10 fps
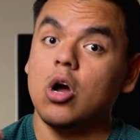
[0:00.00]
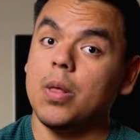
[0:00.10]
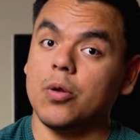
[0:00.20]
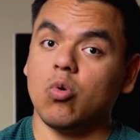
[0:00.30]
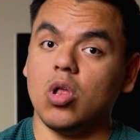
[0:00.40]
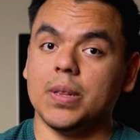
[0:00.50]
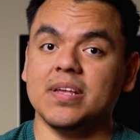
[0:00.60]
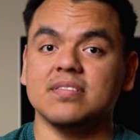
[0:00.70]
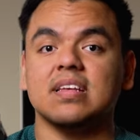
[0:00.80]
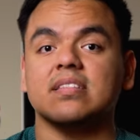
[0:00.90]
Other
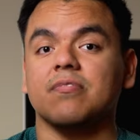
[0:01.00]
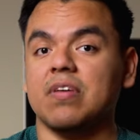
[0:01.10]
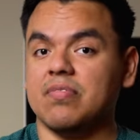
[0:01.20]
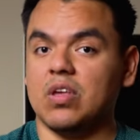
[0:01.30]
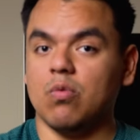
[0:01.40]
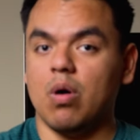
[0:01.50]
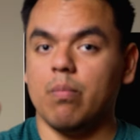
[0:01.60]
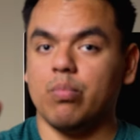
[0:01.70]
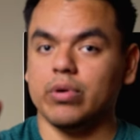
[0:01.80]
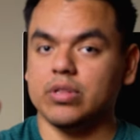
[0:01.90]
qualities that the 50
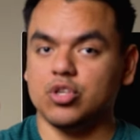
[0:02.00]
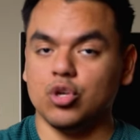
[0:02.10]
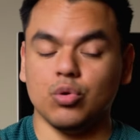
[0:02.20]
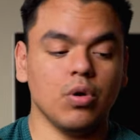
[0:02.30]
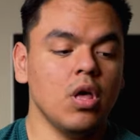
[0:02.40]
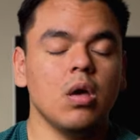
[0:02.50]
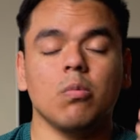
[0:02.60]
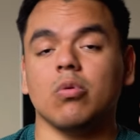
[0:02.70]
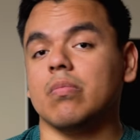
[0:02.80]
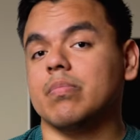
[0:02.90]
1.2
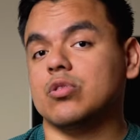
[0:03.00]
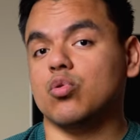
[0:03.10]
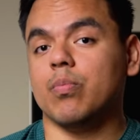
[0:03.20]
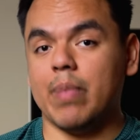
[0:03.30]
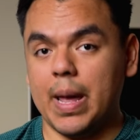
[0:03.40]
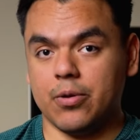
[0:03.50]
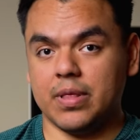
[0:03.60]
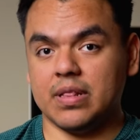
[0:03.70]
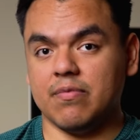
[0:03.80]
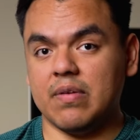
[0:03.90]
will do better
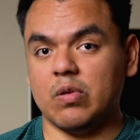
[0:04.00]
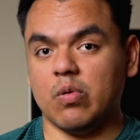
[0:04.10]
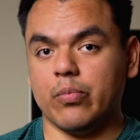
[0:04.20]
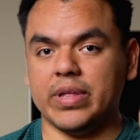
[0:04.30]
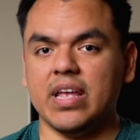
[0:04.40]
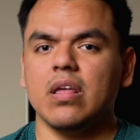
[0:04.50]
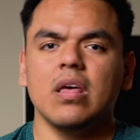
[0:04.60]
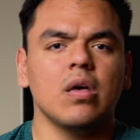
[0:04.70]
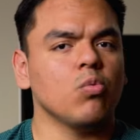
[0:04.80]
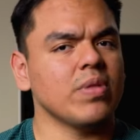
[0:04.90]
than the 50 1.8
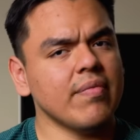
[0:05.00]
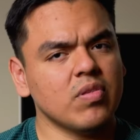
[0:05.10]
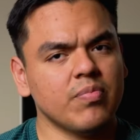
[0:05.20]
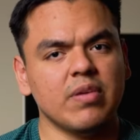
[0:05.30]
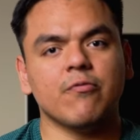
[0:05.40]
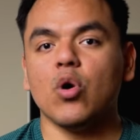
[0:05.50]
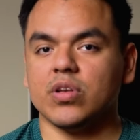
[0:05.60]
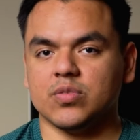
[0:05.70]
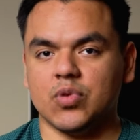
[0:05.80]
would have to be focus